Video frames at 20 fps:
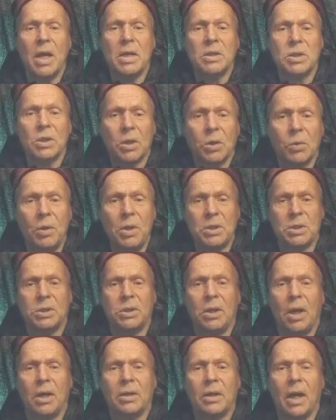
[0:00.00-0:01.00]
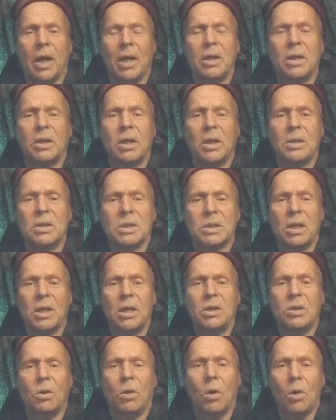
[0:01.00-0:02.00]
as a Christian, I can
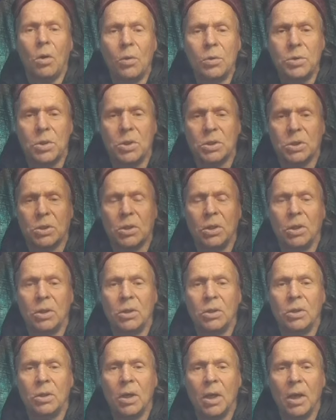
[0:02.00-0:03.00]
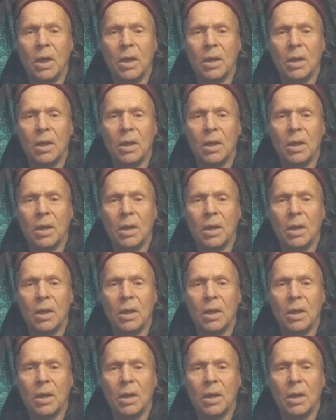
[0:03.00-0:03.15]
say honestly